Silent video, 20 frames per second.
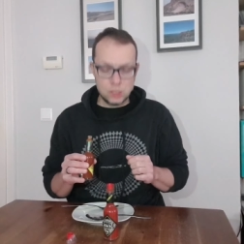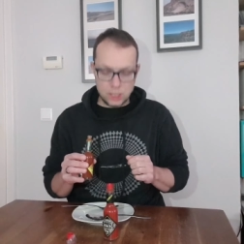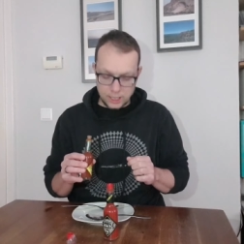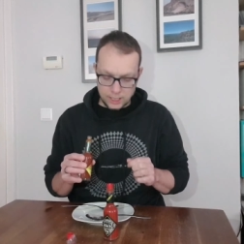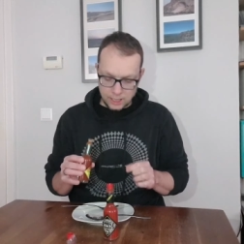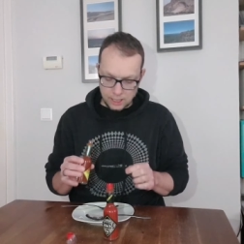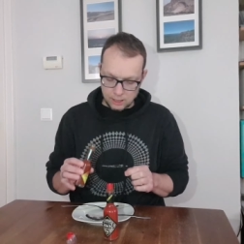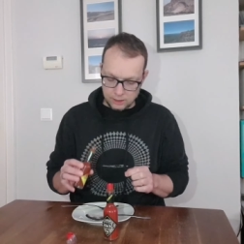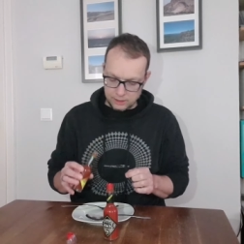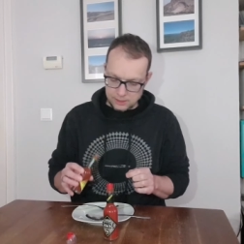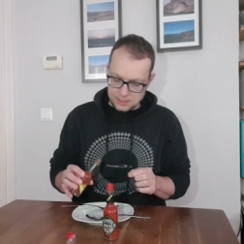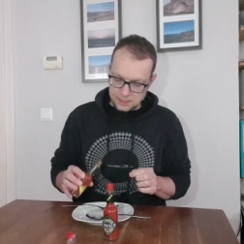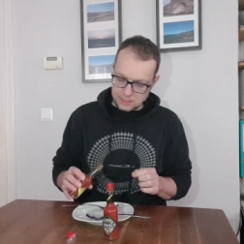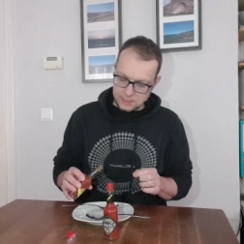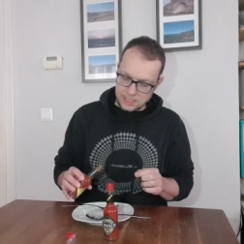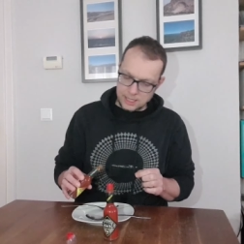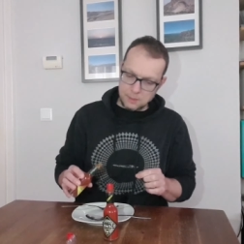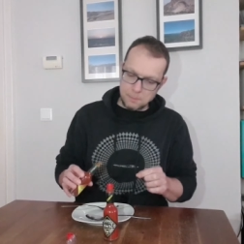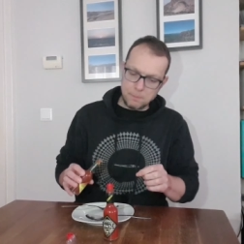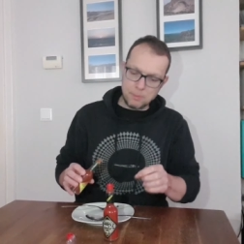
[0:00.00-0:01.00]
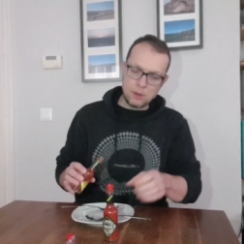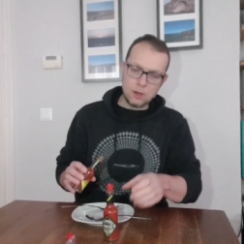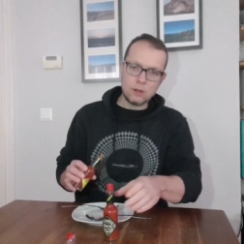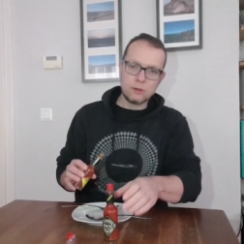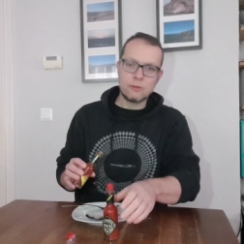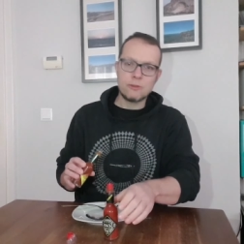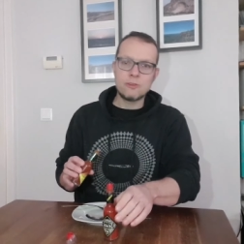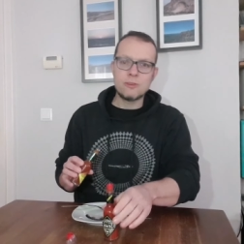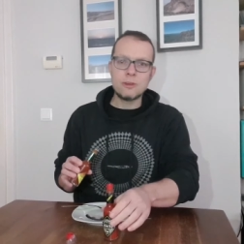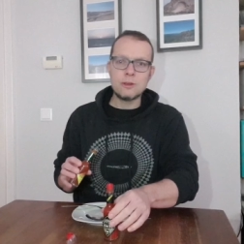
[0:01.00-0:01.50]
Check it out. It's a
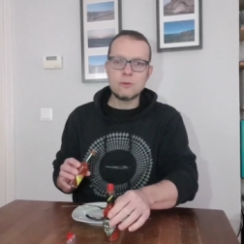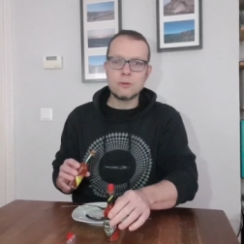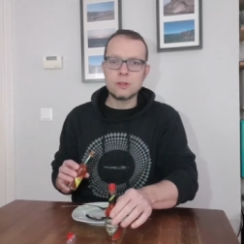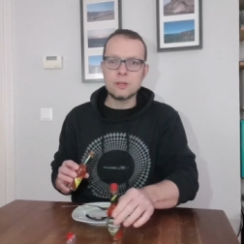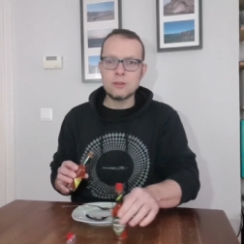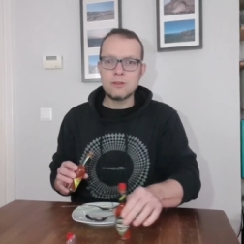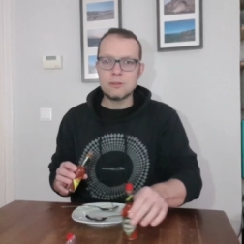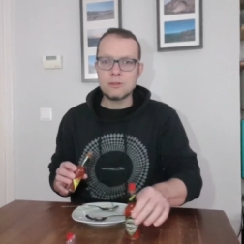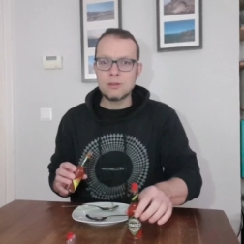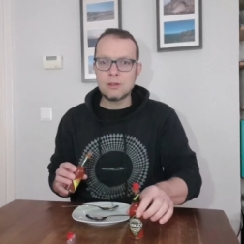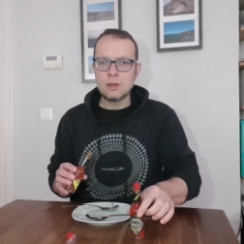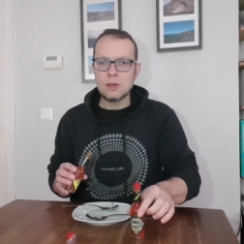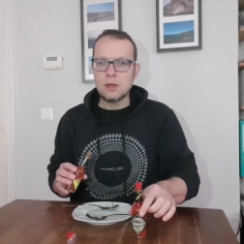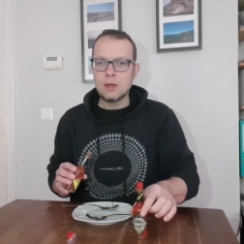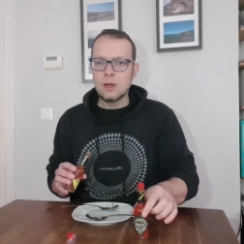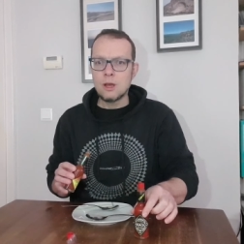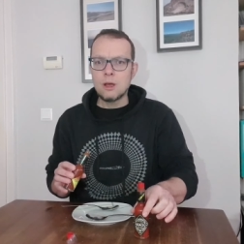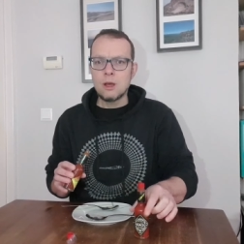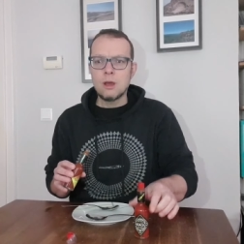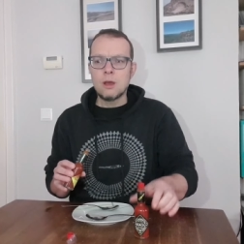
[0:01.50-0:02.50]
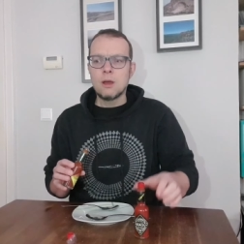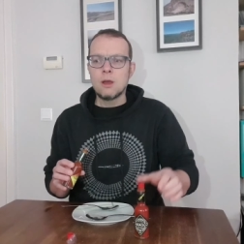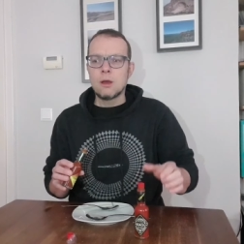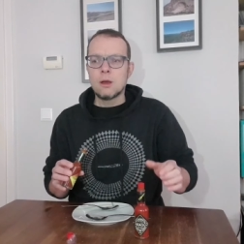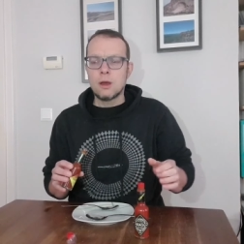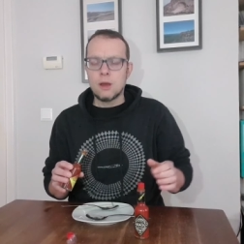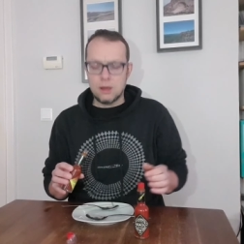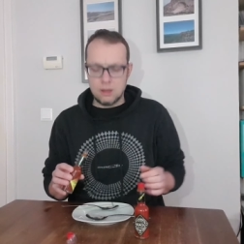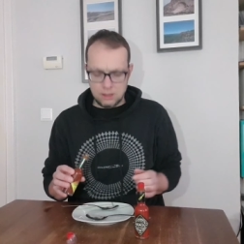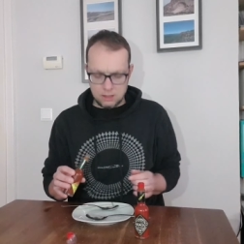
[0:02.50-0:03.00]
10-part series.
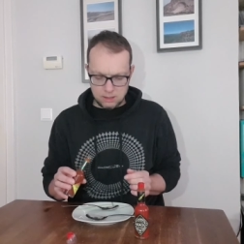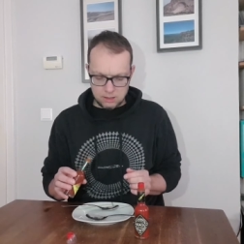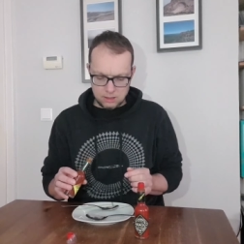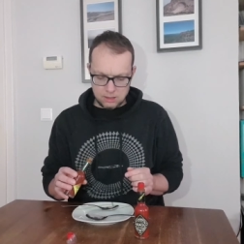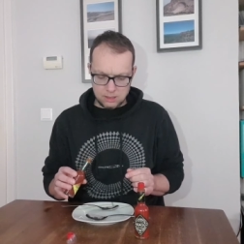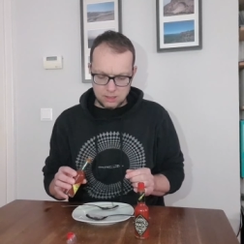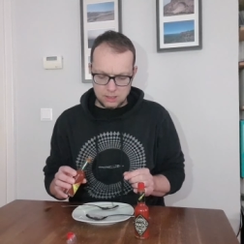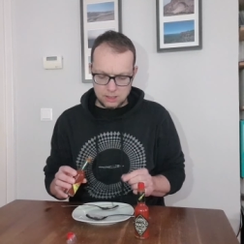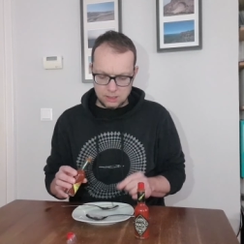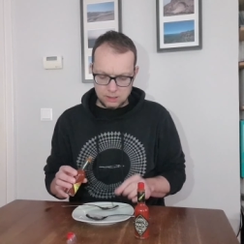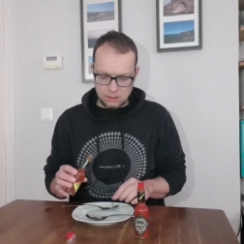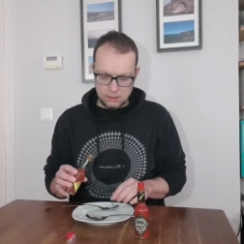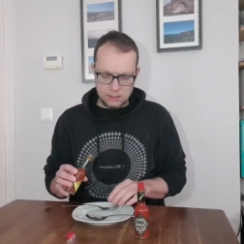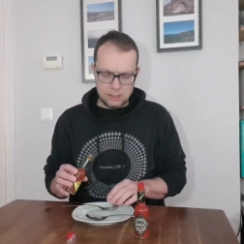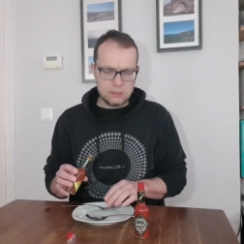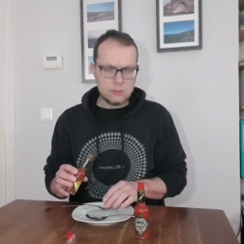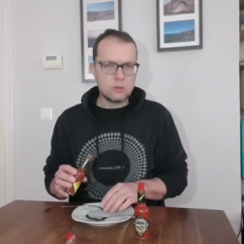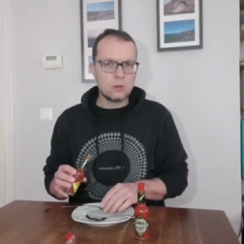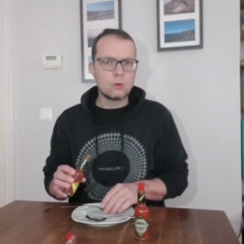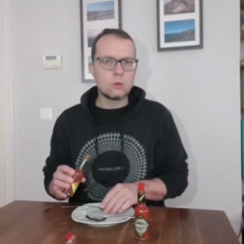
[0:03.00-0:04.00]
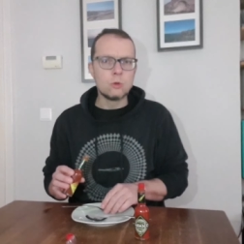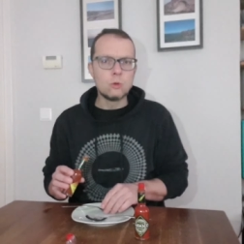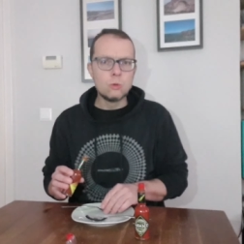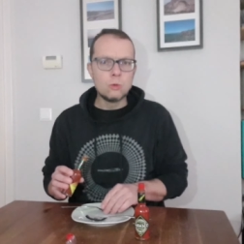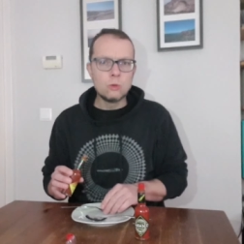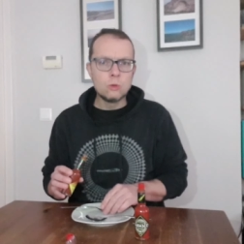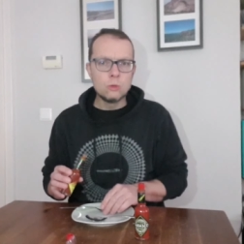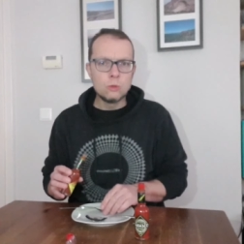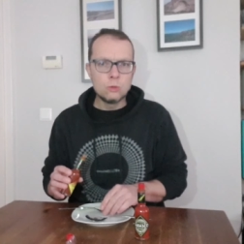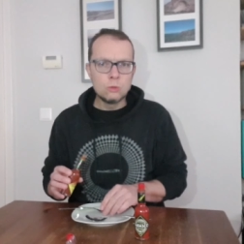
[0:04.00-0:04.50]
I think it's on
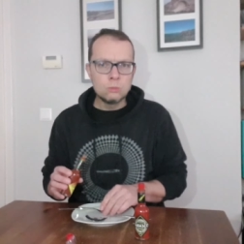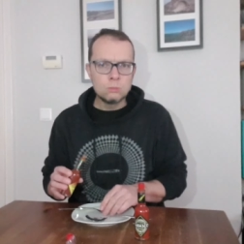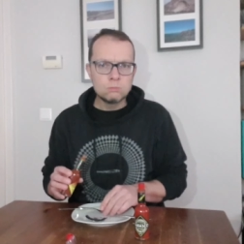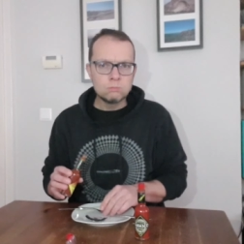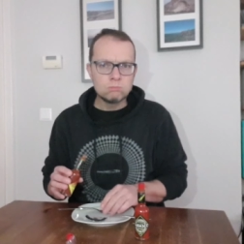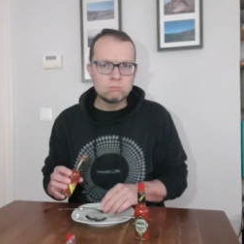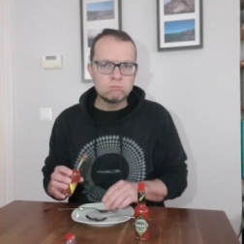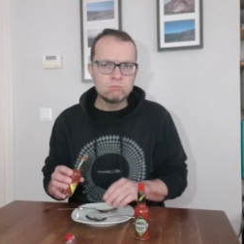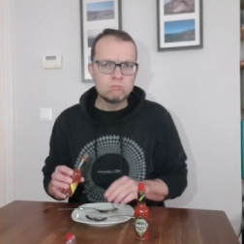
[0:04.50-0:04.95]
Hulu.